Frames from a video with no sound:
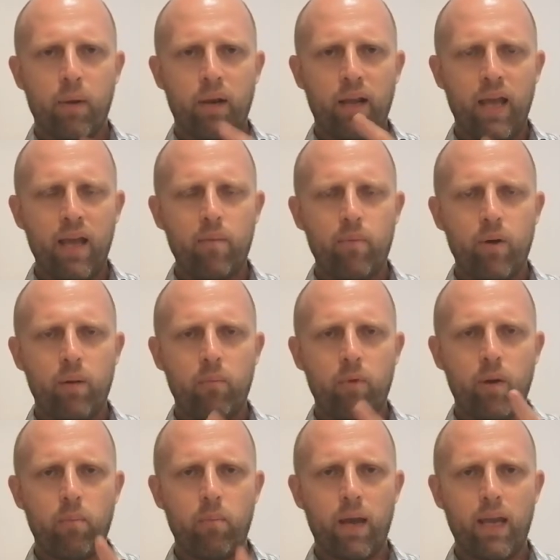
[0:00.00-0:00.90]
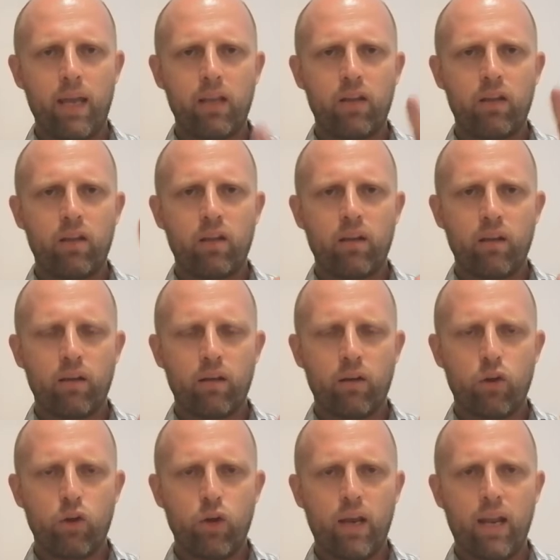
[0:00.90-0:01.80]
But Abram remained
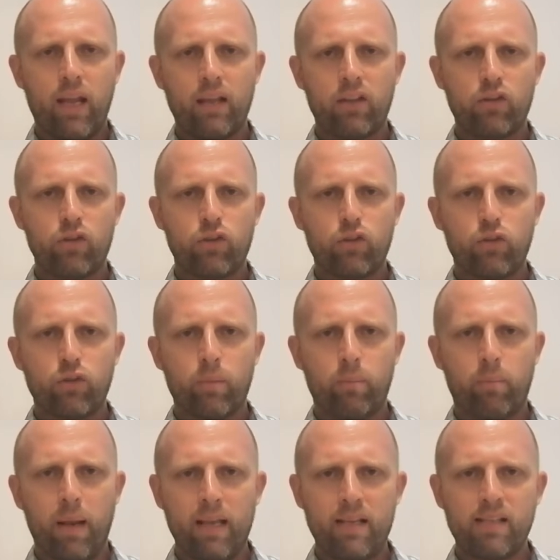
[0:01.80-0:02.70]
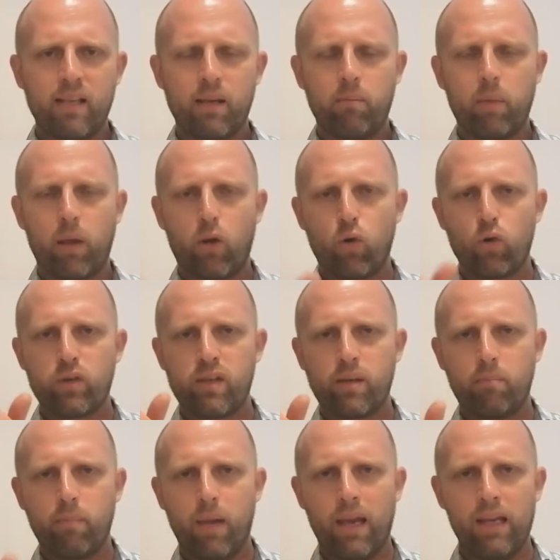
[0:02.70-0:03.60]
connected to the blessing
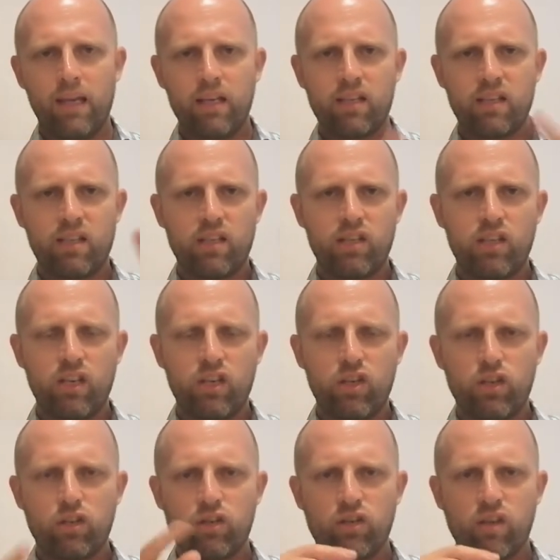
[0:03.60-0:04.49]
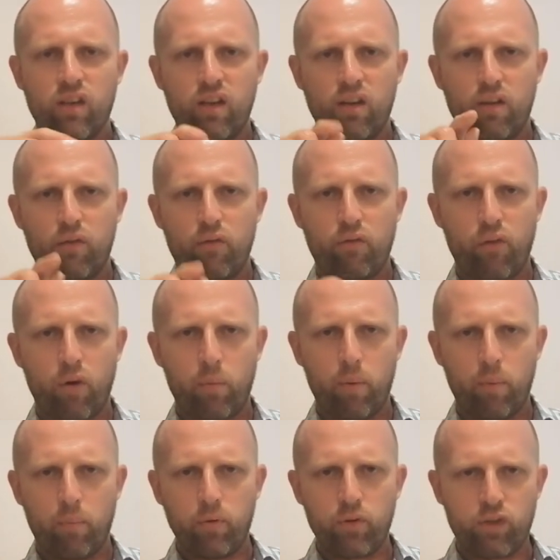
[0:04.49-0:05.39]
because he made his decisions
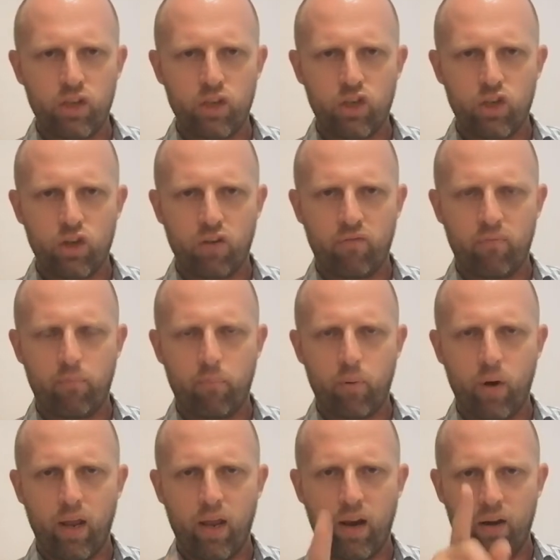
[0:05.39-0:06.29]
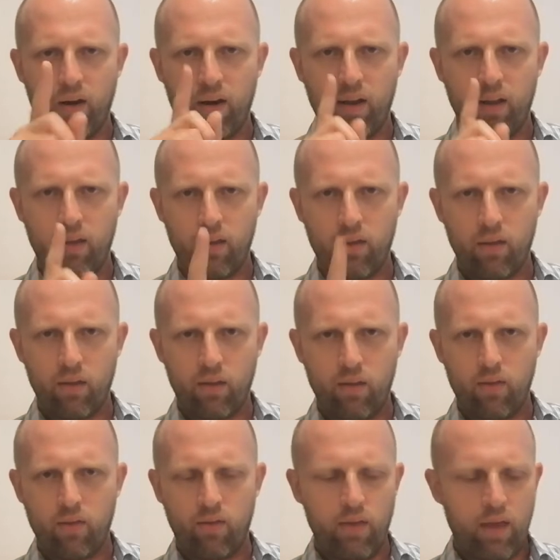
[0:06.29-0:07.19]
from a position of prayer.
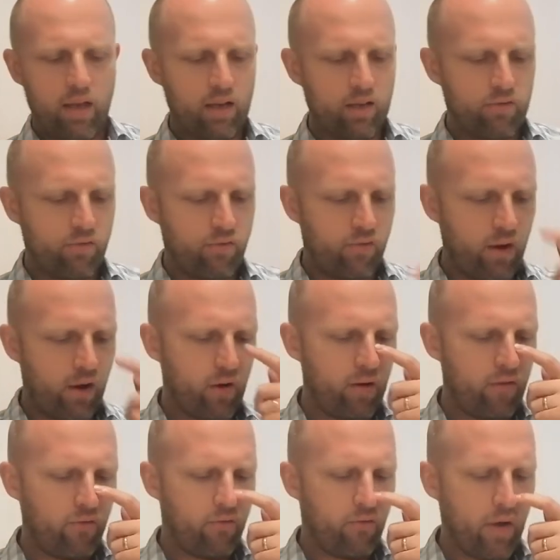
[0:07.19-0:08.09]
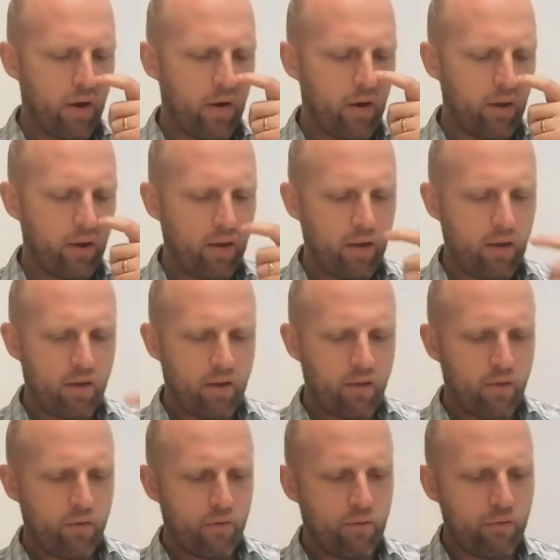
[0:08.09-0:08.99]
That is very, very,
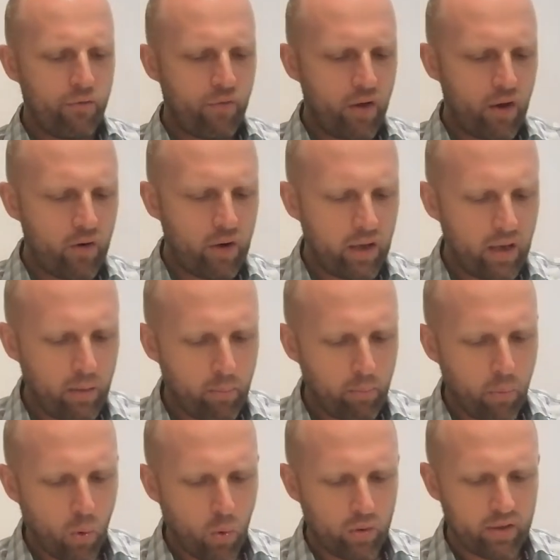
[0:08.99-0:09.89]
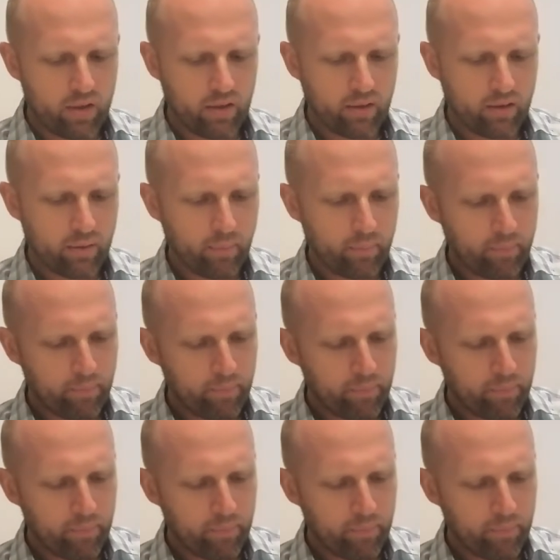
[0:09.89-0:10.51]
very important.